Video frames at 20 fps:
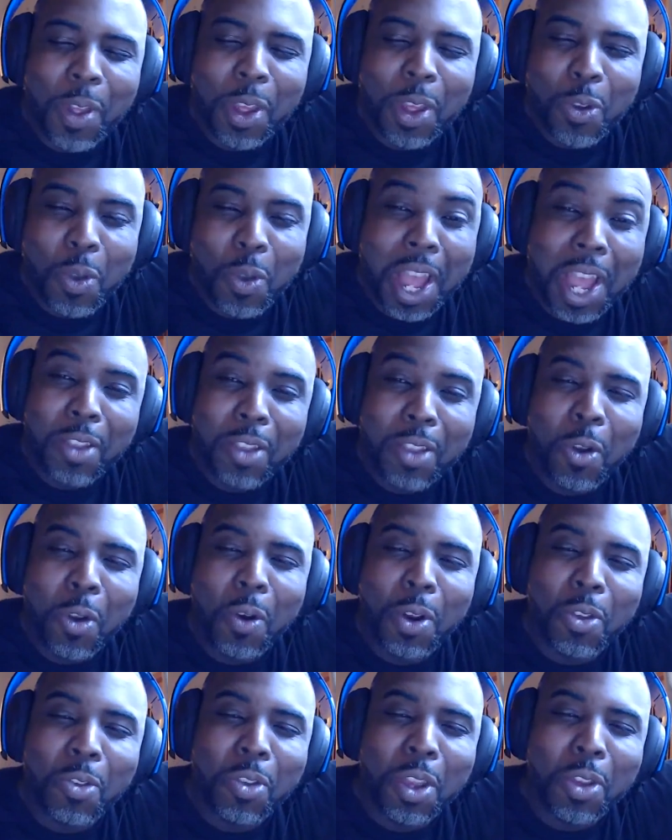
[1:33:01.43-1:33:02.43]
you guys
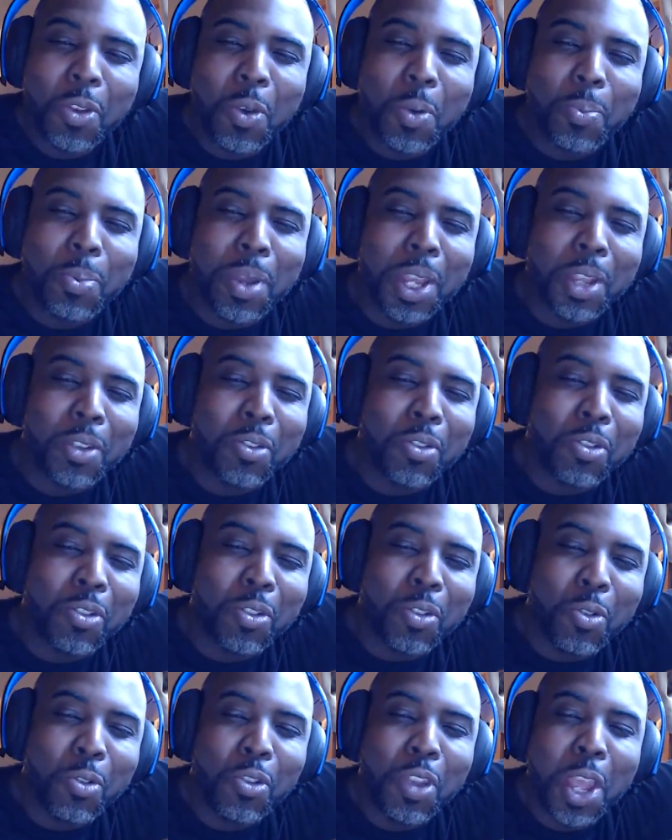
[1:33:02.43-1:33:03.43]
already said your picks.
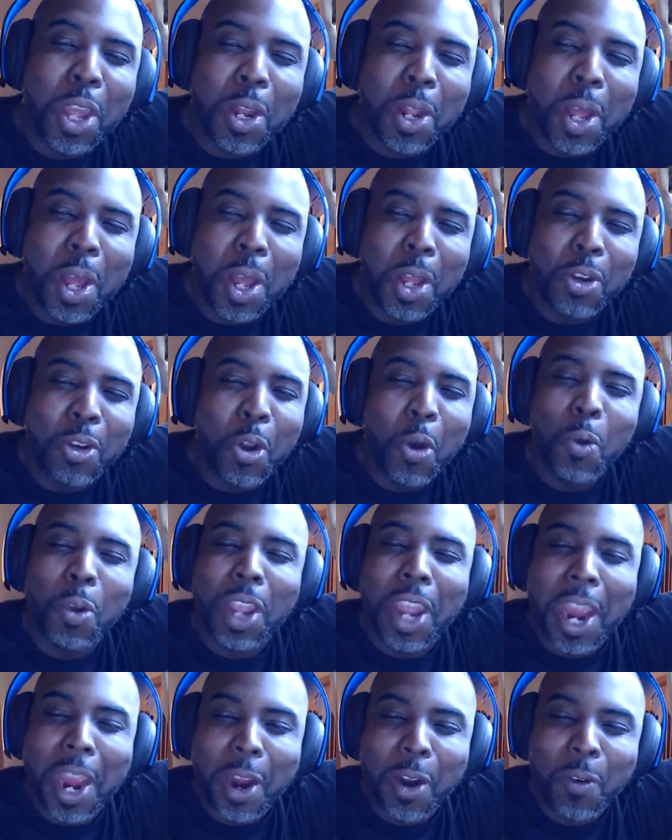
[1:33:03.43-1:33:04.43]
You said don't
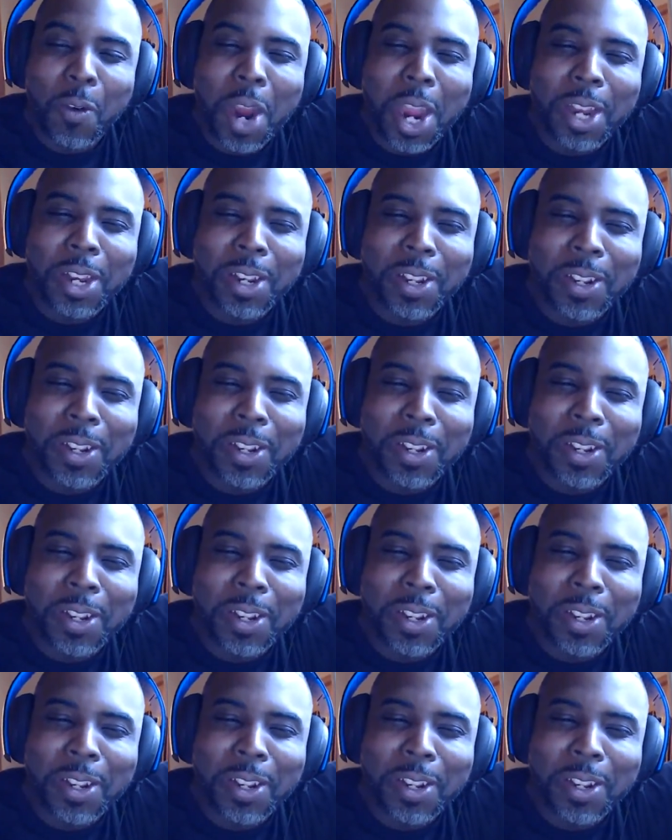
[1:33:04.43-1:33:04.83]
care, right?